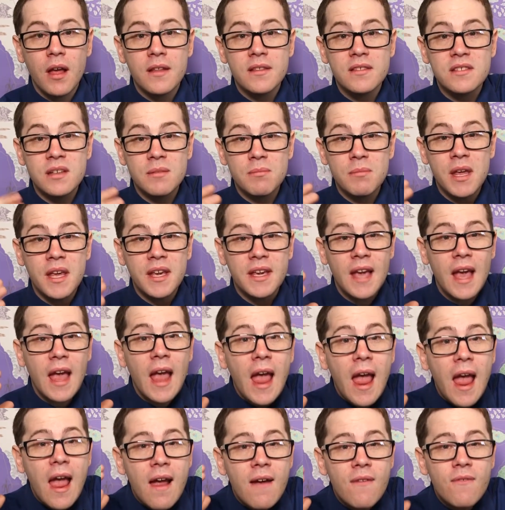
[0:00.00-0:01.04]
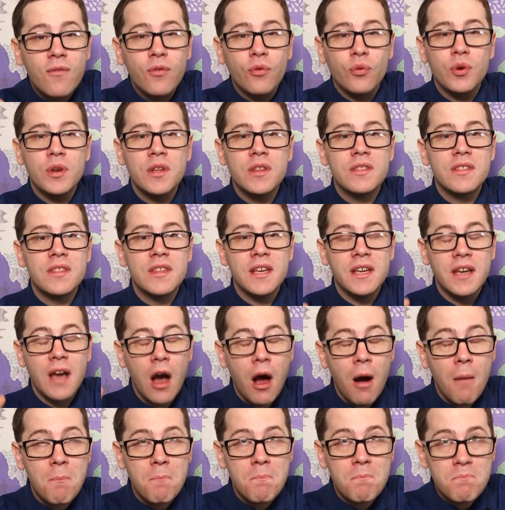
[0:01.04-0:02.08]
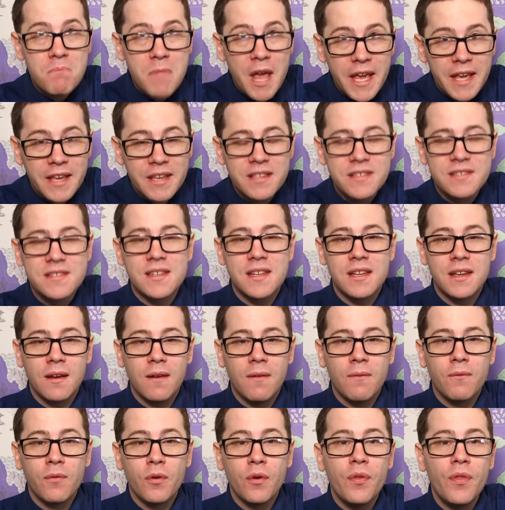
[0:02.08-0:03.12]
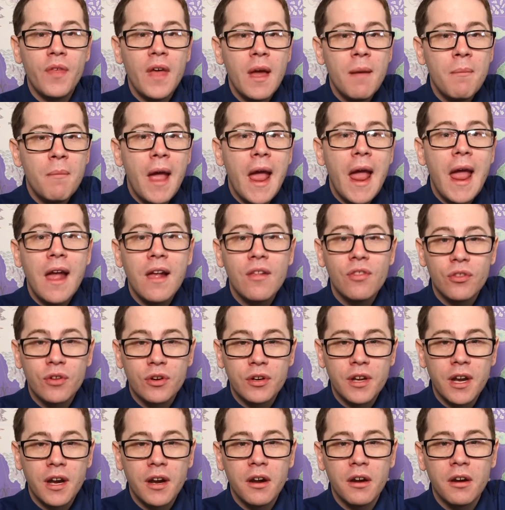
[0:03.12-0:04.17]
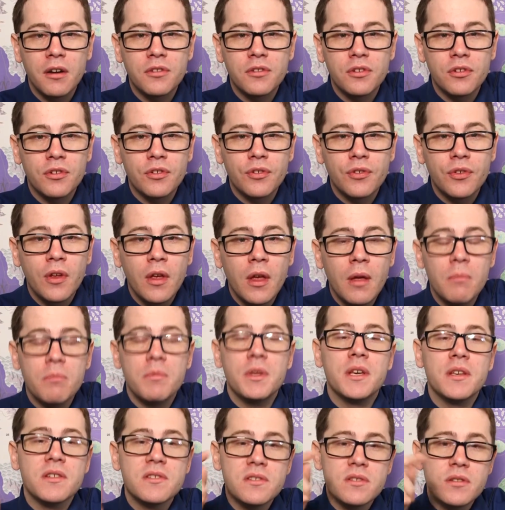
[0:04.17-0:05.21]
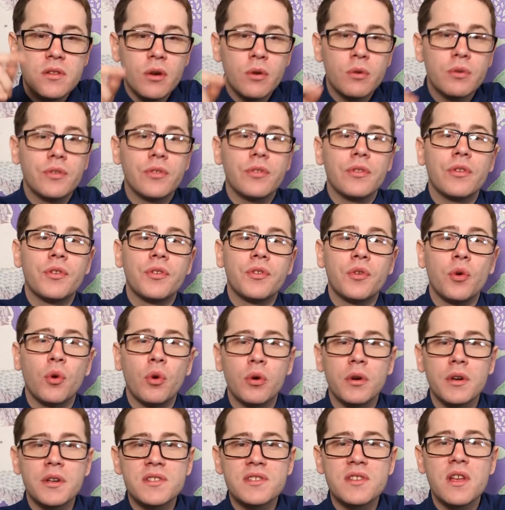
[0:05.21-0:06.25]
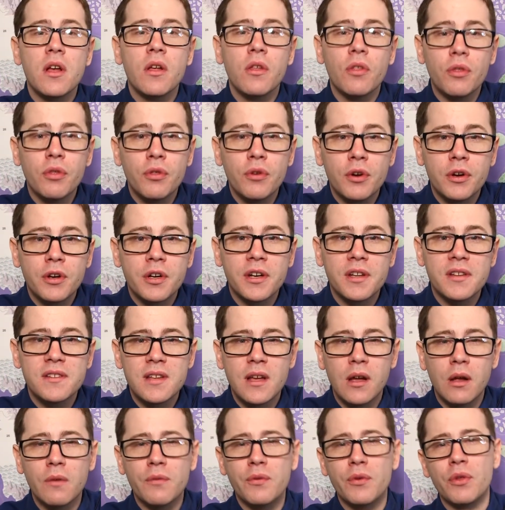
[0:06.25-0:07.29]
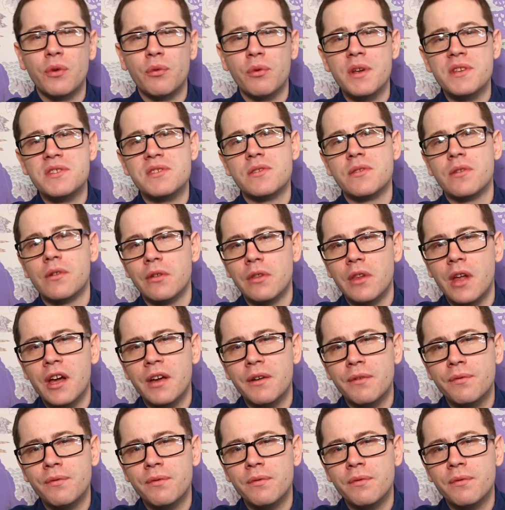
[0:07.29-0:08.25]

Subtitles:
to make everything amazing for them and their characters, because those are the stories they're going to tell for the rest of their life.